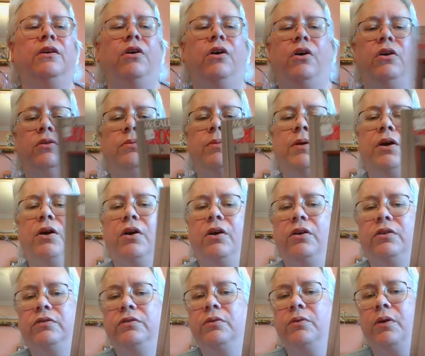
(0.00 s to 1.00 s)
called
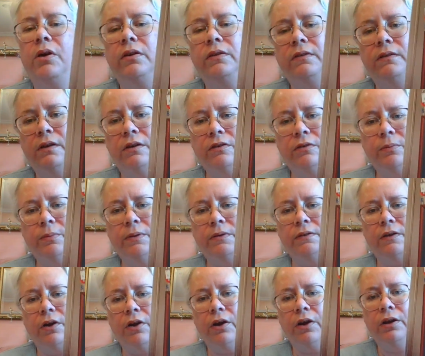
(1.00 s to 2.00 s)
McCall's Cross Stitch
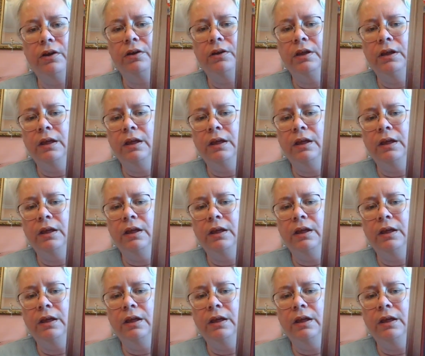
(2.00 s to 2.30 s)
Bazaar.